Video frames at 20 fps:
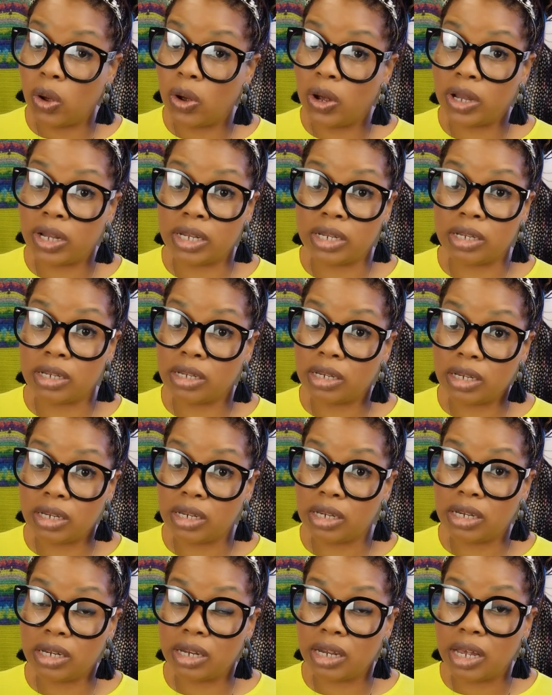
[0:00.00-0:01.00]
on
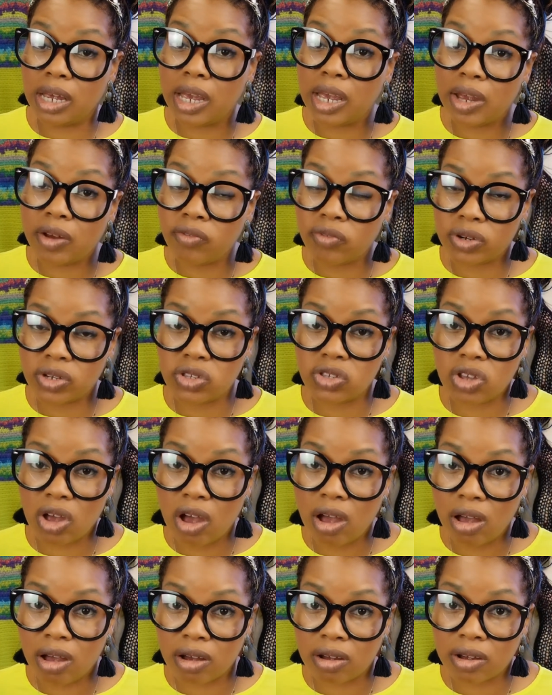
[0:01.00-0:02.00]
every
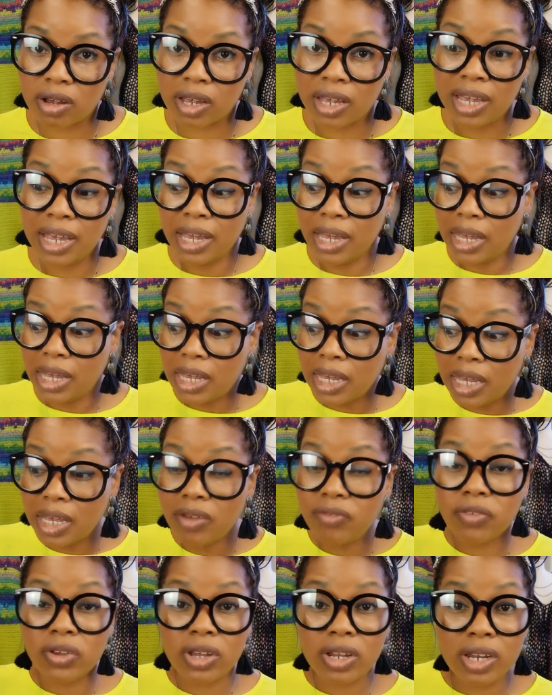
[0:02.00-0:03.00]
song.
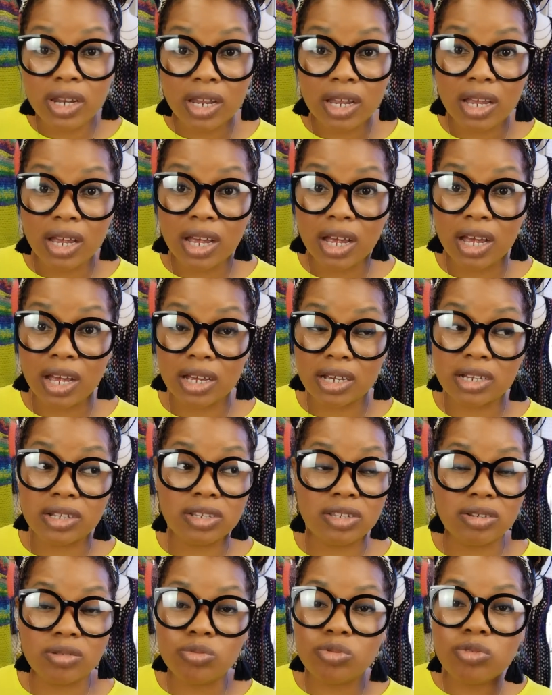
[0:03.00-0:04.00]
Even a
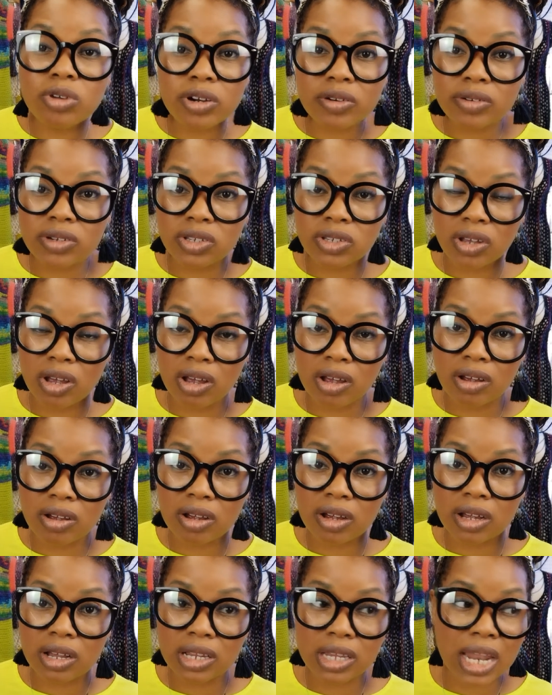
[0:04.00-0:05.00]
contemporary
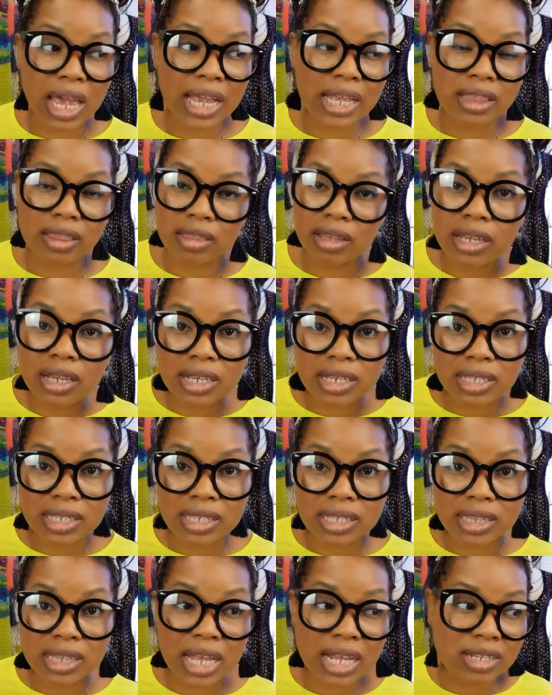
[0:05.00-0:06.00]
song like
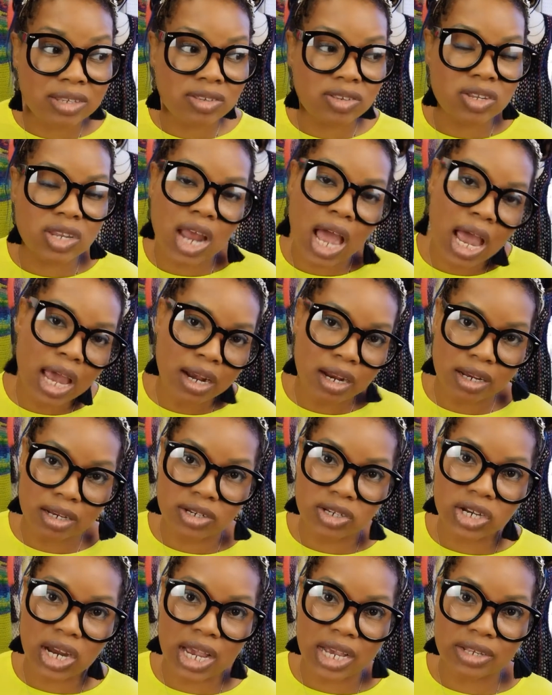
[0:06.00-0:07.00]
this, that's not
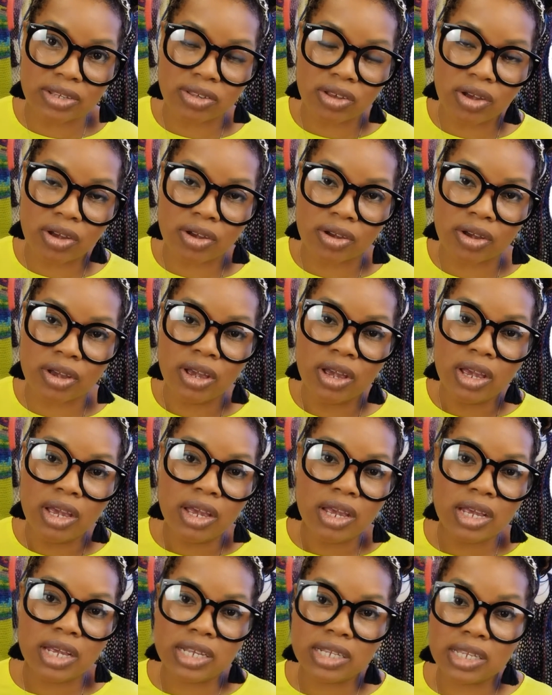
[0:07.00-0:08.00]
a jazz song.
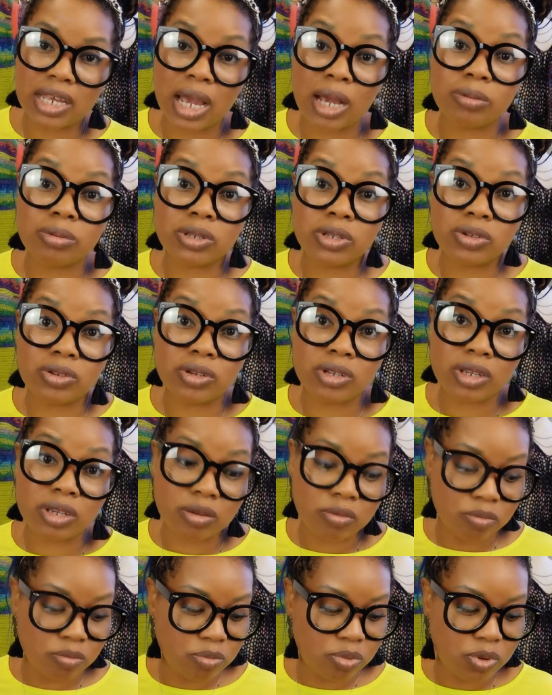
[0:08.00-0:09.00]
It's
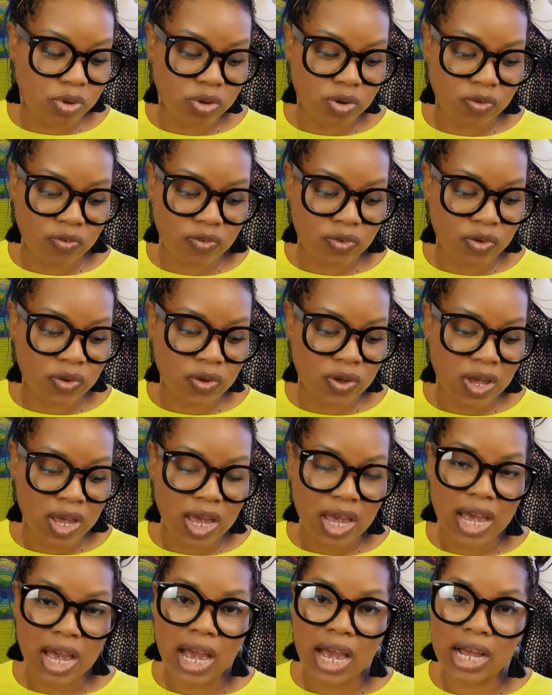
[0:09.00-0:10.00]
absolutely beautiful.
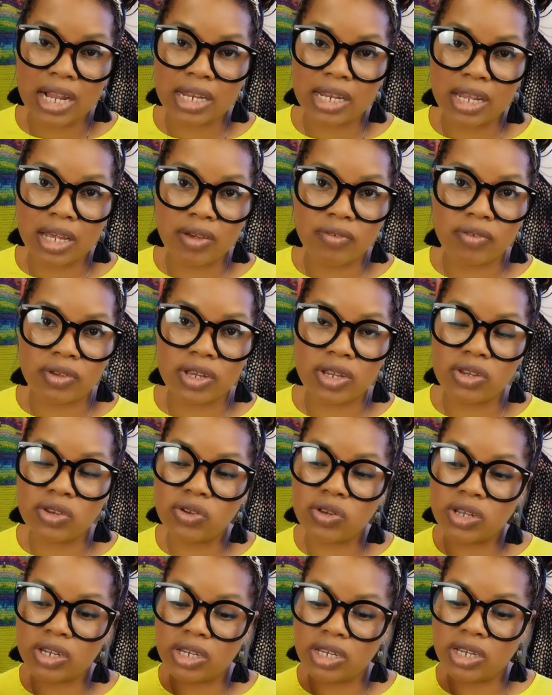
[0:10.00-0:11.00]
I love it.
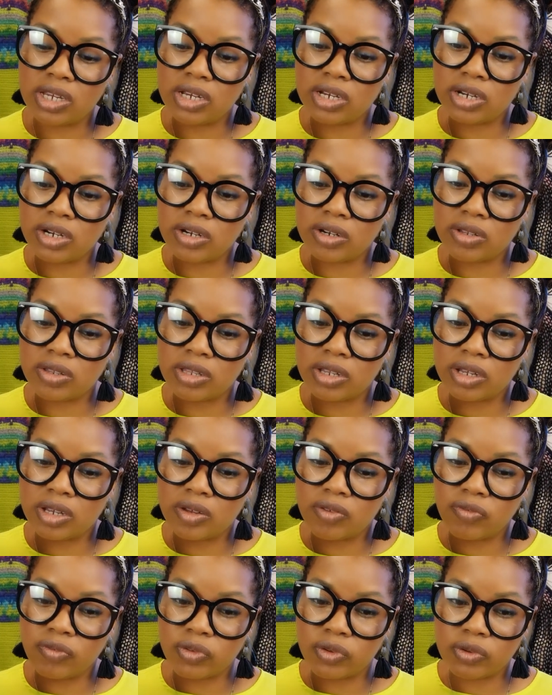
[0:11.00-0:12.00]
You can hear
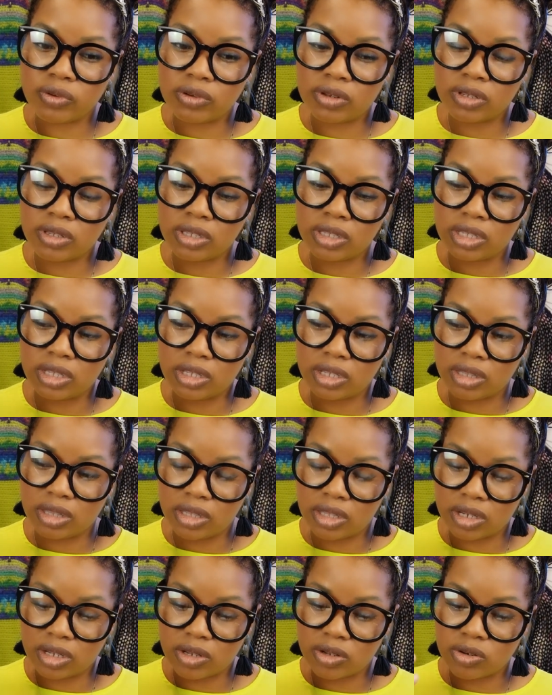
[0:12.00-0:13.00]
the influence,
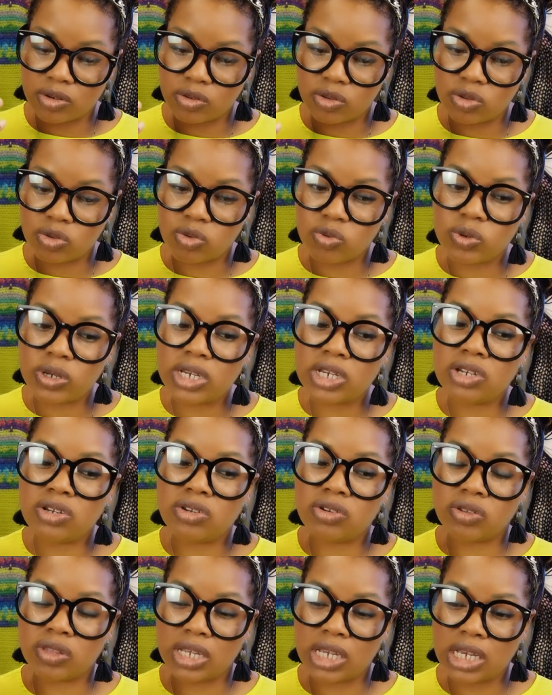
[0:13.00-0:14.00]
the little
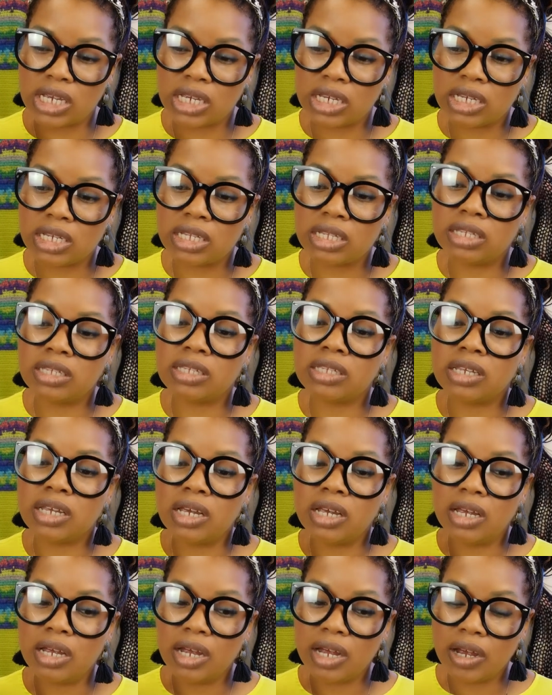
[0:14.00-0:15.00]
twinge on the ends
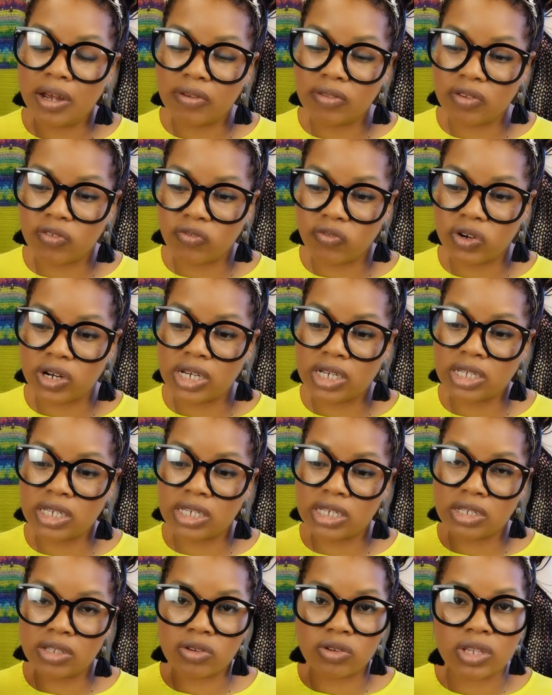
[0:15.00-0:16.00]
of the
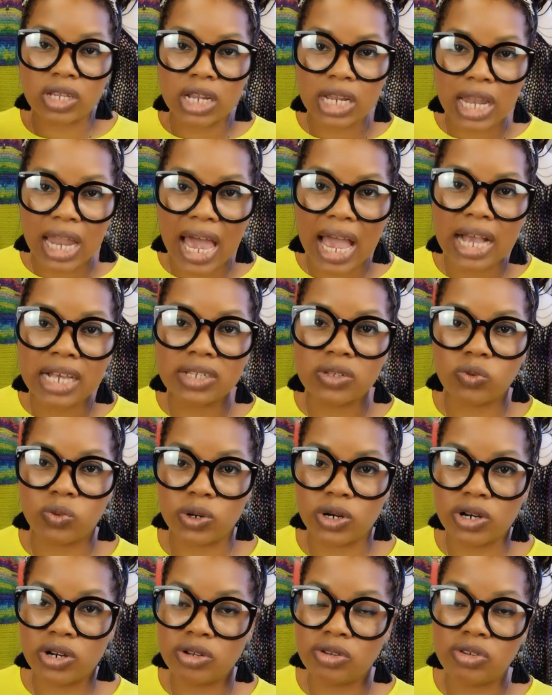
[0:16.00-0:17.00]
phrases, on the last
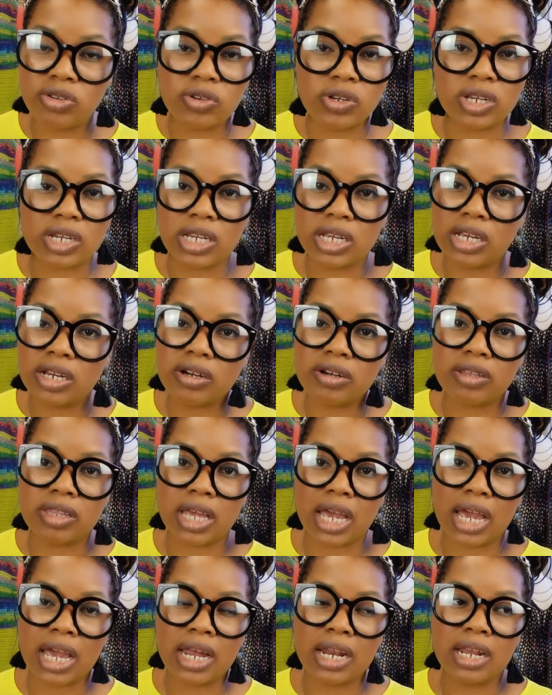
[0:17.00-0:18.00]
words. You can hear
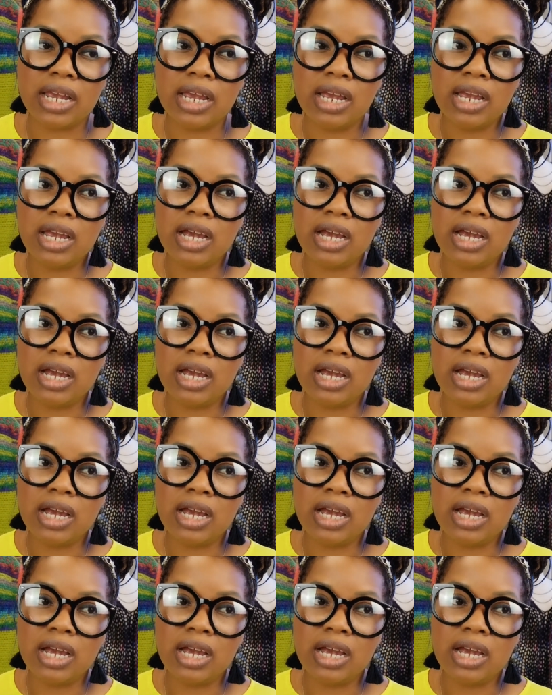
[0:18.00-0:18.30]
that.